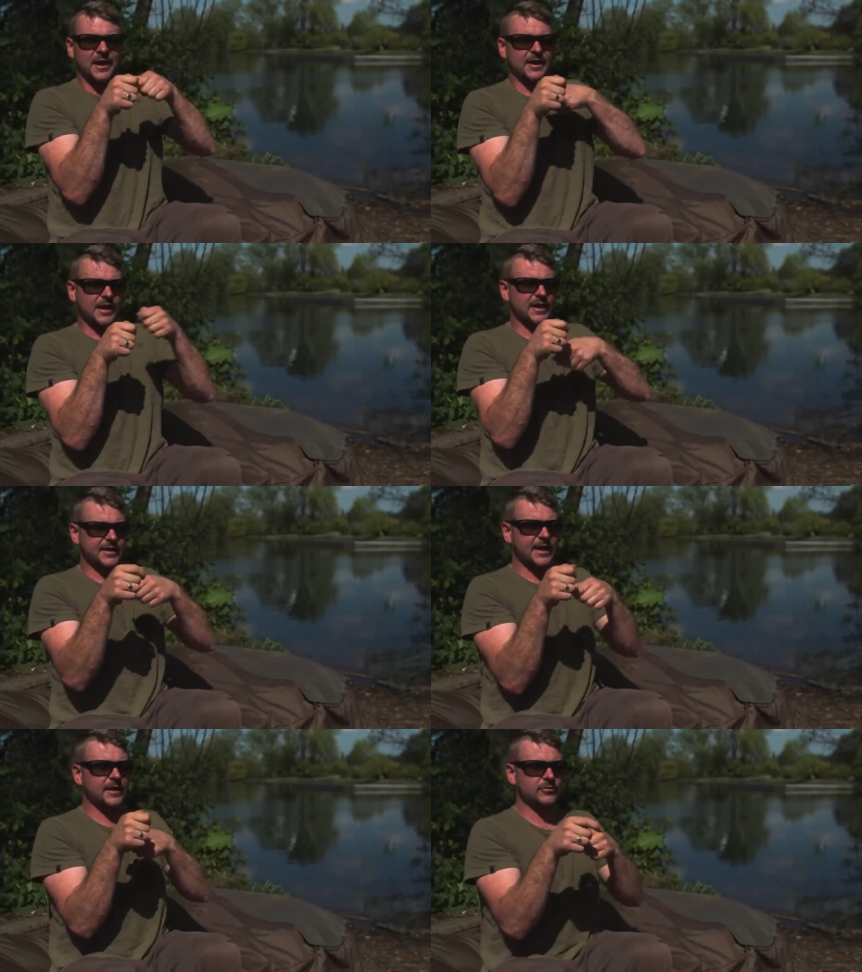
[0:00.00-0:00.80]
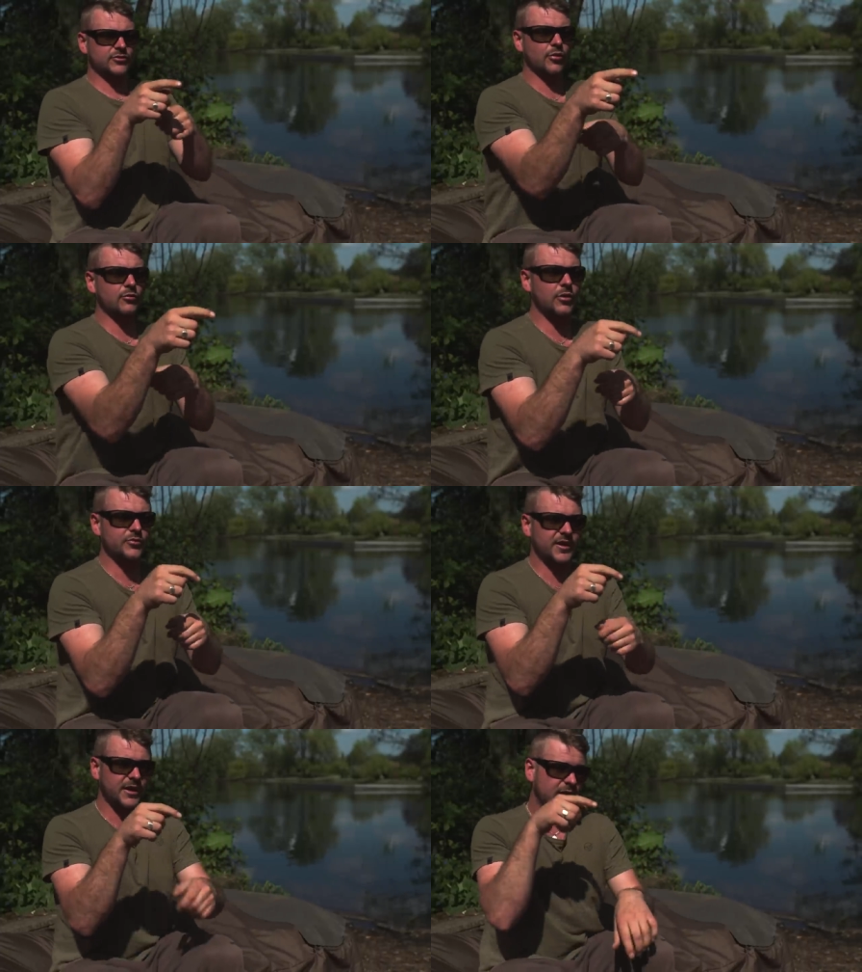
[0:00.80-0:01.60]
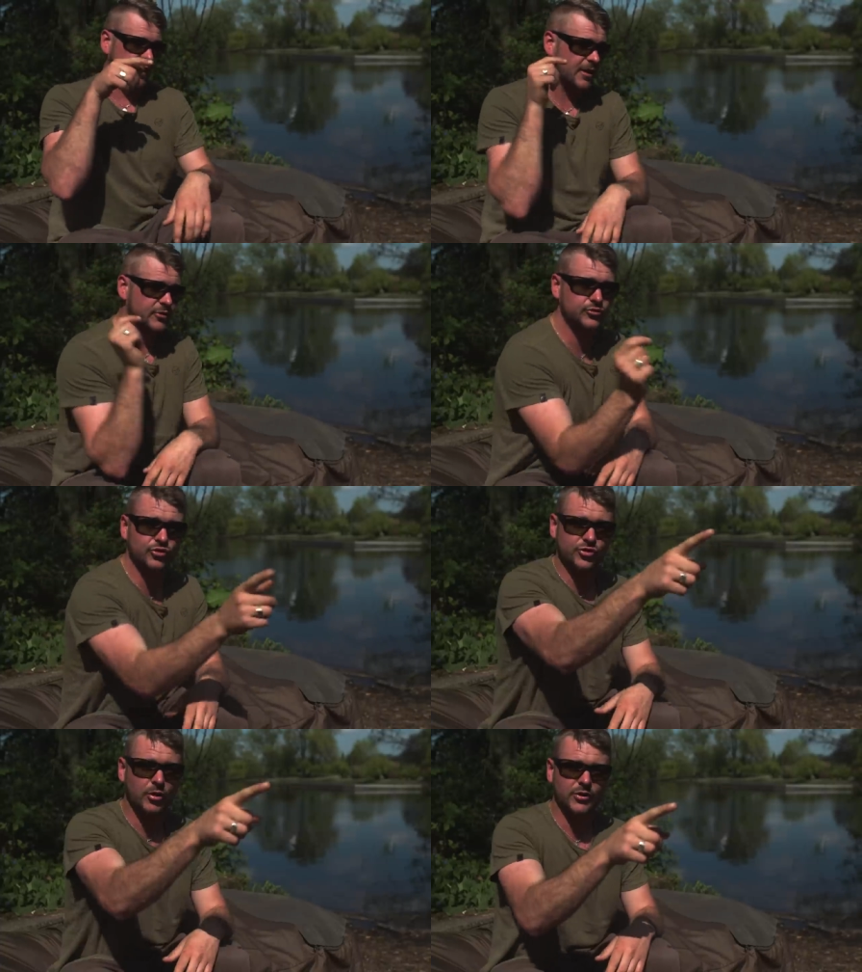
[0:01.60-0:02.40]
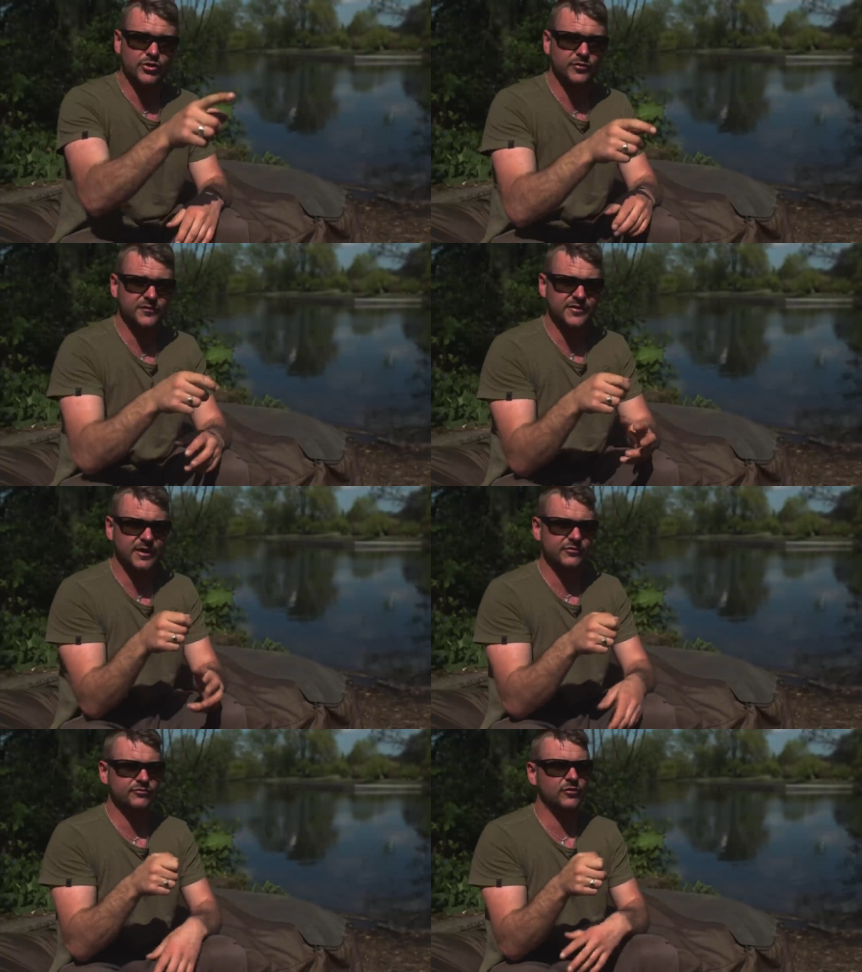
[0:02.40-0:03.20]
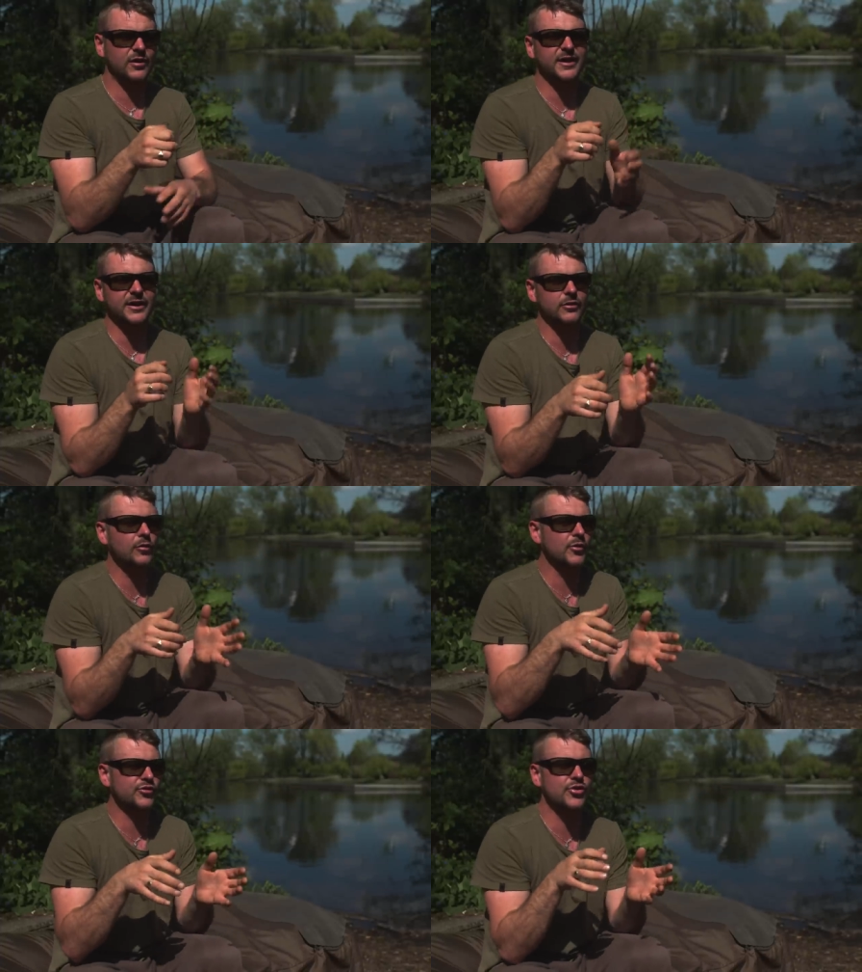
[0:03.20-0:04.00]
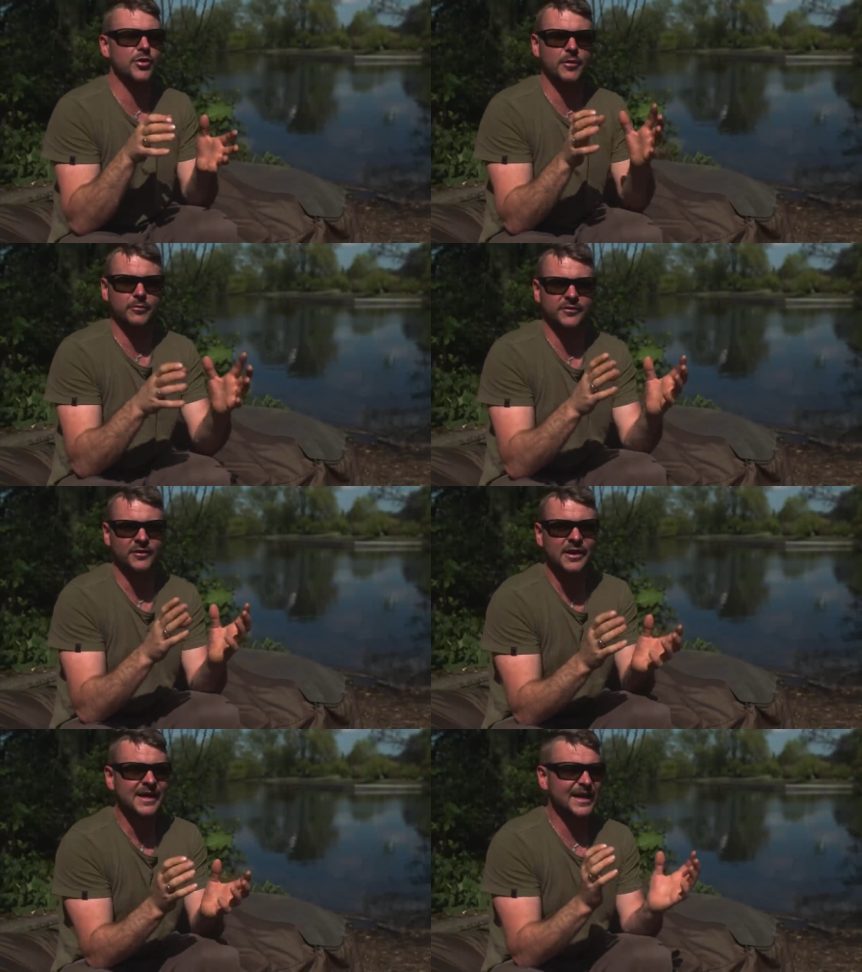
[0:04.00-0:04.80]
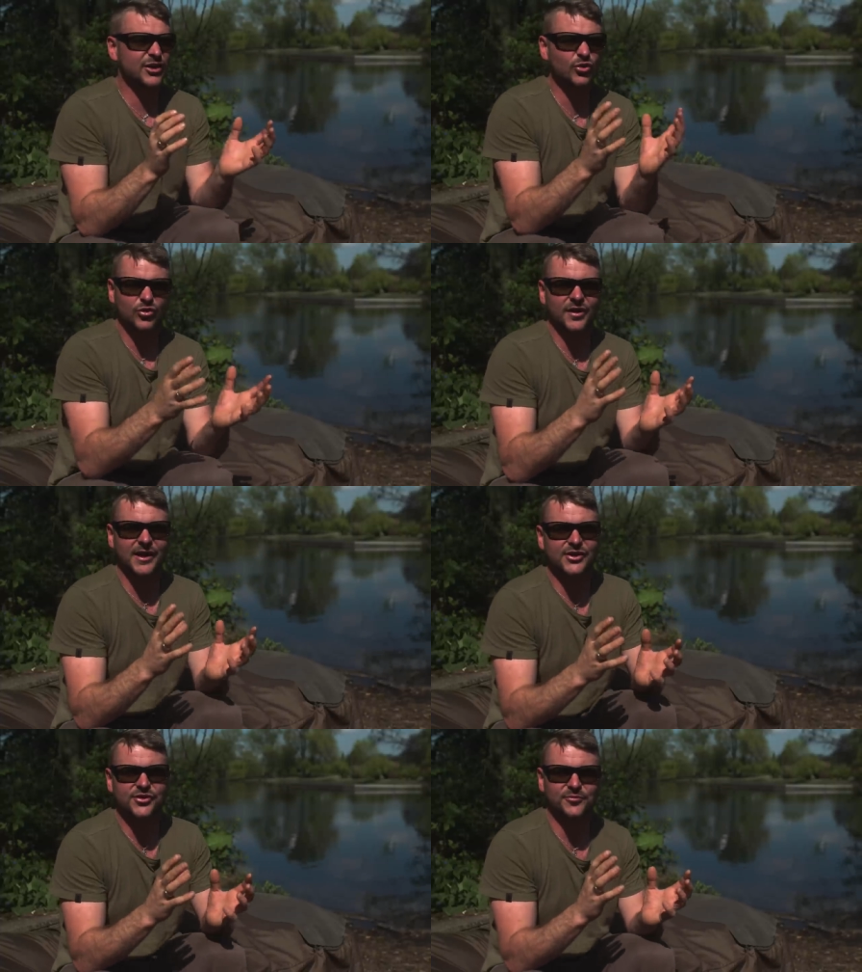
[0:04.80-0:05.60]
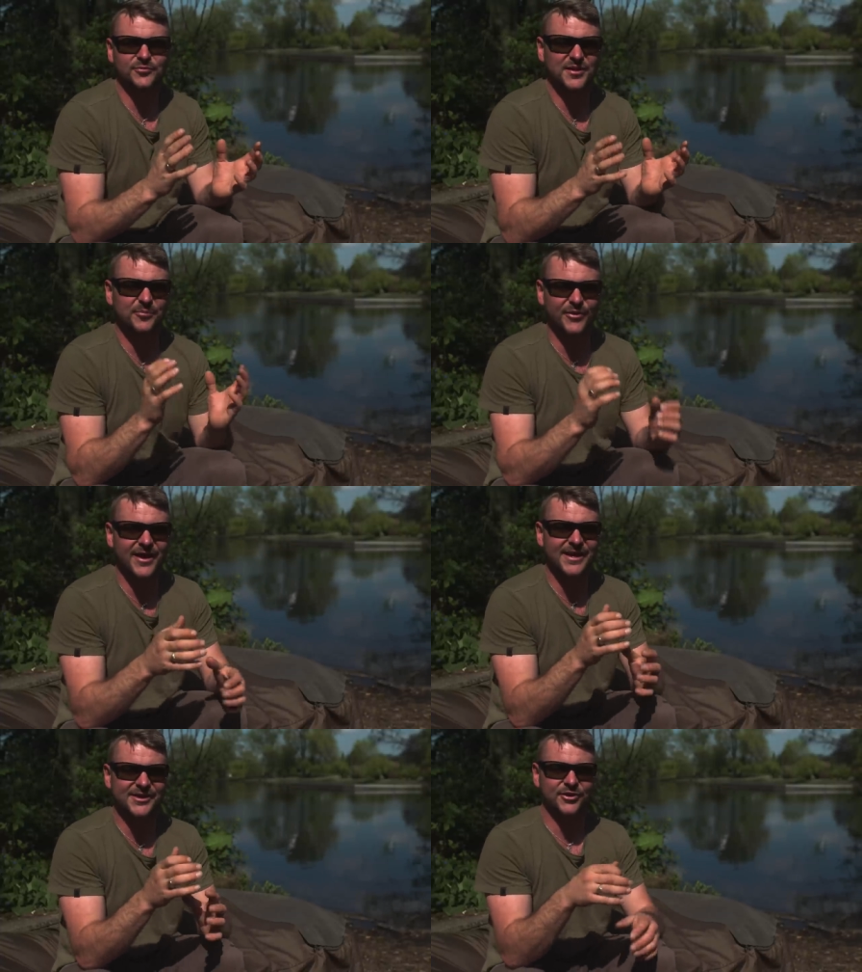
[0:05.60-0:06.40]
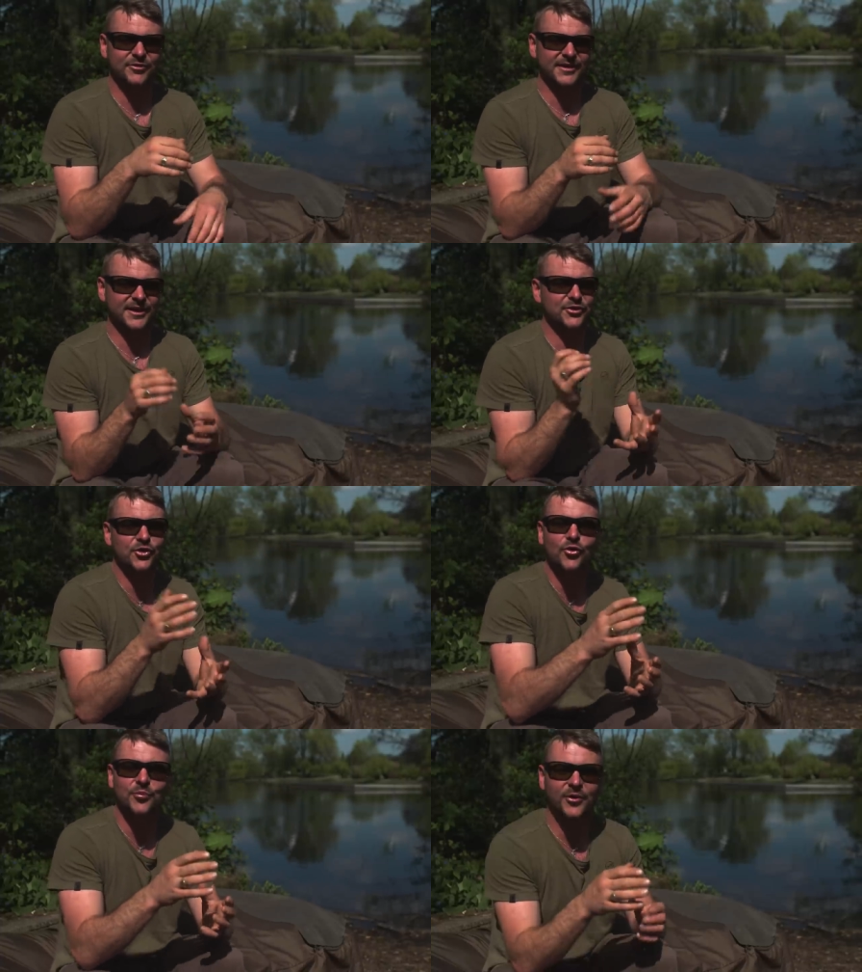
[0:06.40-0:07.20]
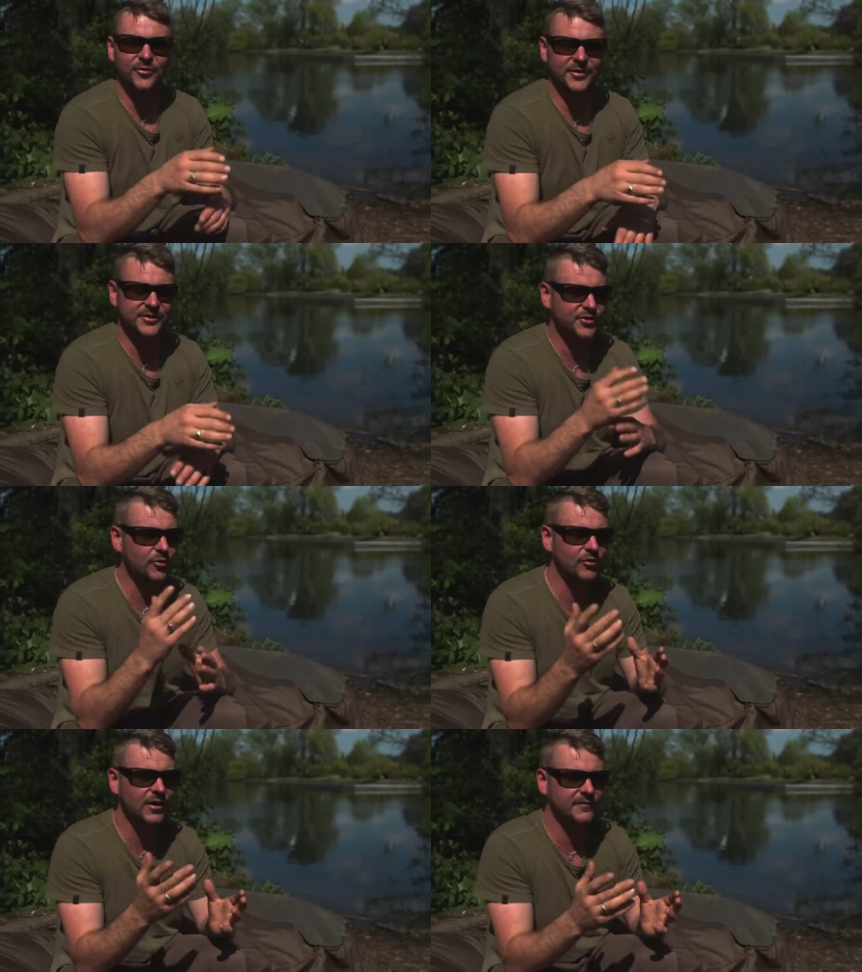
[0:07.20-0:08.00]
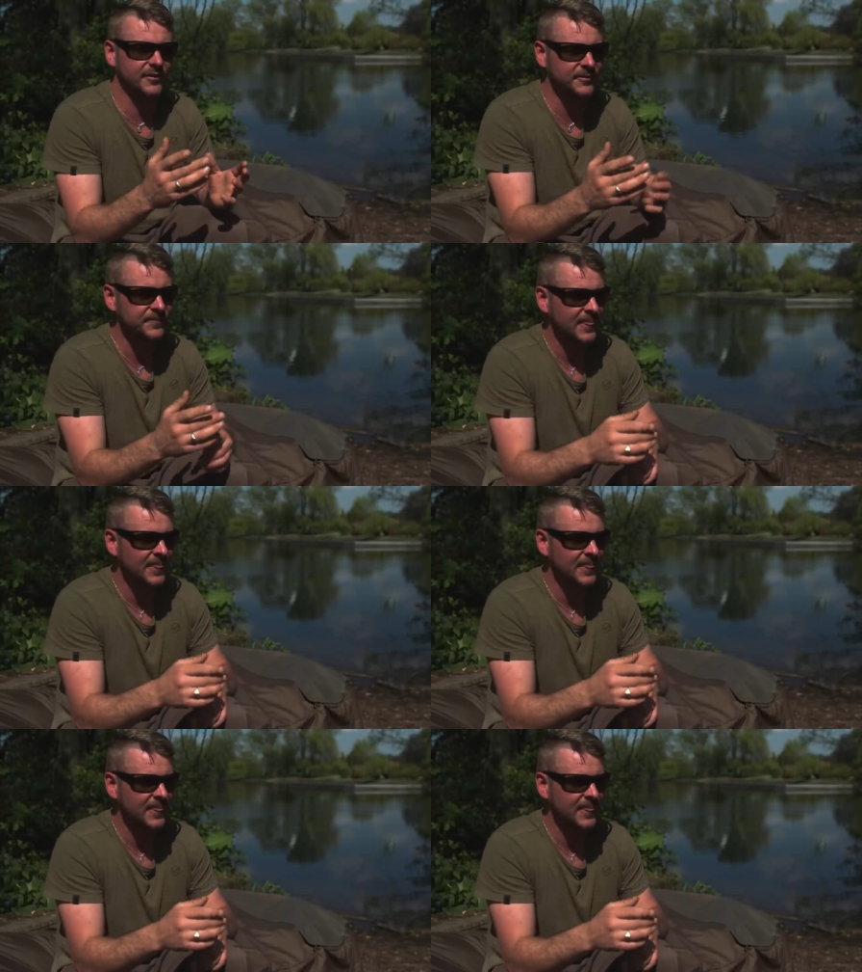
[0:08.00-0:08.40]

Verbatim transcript: and then it get so close in it and then just go on another savage run like it almost knew I was in good connection with the braid, you know, like it could up pull me. So clever.